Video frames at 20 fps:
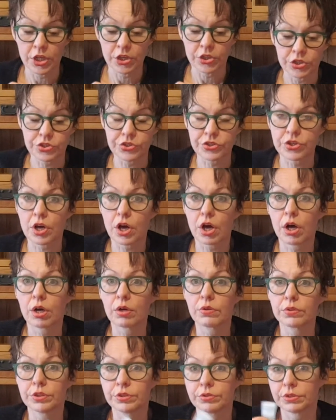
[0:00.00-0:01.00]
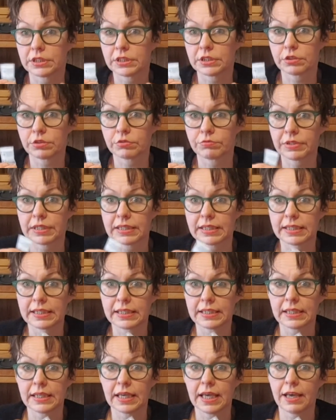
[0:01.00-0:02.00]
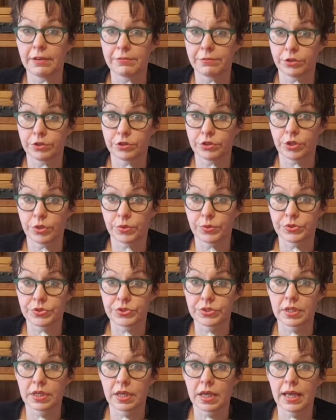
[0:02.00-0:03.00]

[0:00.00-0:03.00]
so you need to really avoid those.